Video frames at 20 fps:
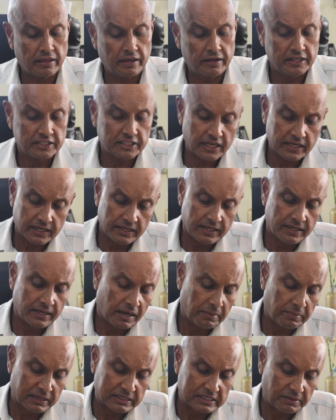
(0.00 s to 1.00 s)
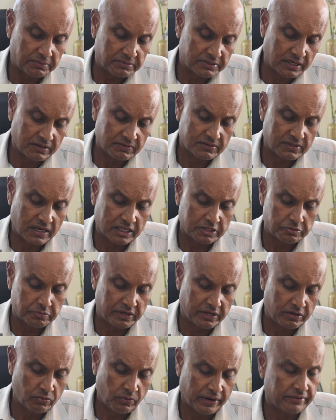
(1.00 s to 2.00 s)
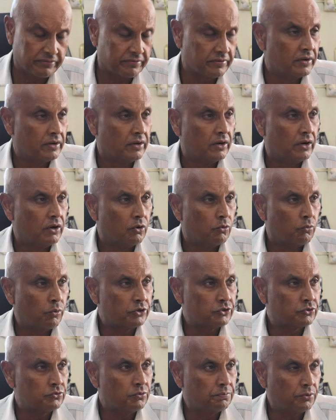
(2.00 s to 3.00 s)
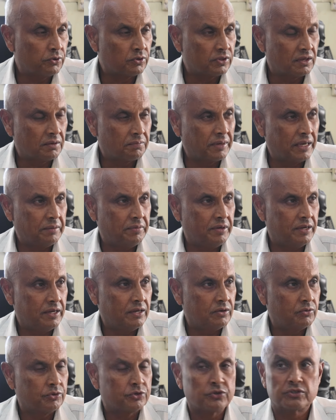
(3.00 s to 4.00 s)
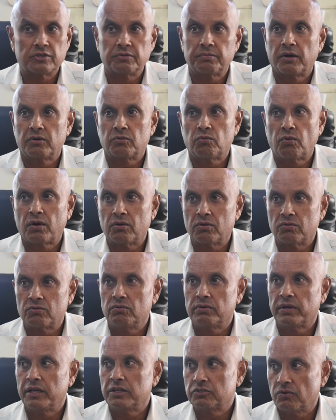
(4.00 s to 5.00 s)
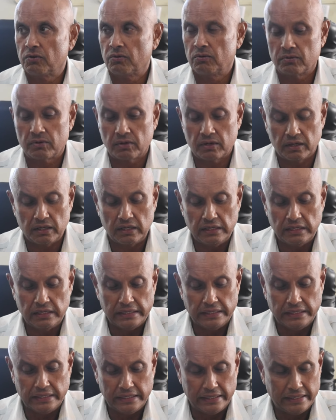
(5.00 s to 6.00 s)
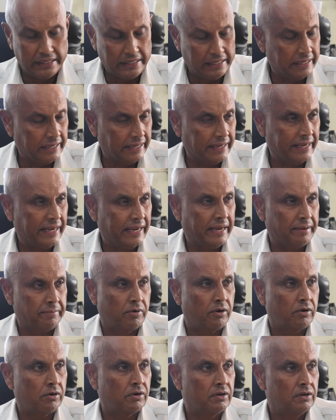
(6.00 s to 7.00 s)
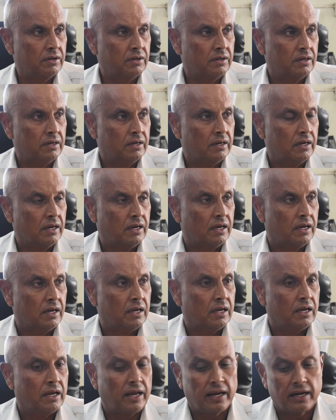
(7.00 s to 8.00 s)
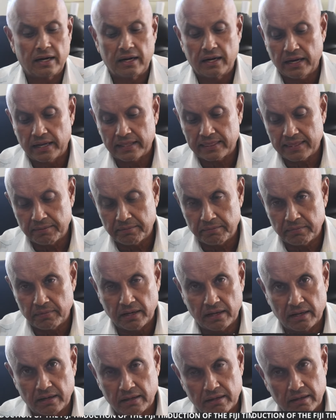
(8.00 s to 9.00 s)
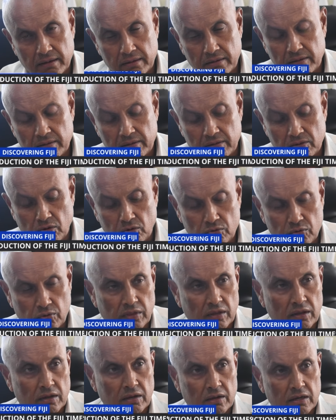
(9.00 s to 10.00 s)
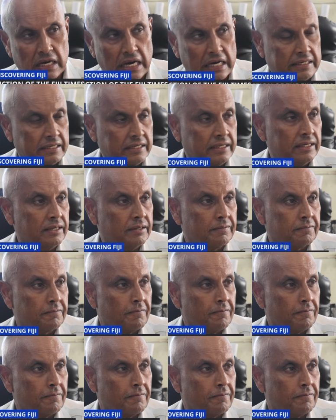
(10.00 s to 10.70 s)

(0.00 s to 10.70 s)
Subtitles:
they decided amongst themselves, the husband and wife, was to put the baby, which was about 1 or 2 days old, in a hammock and let them go to the garden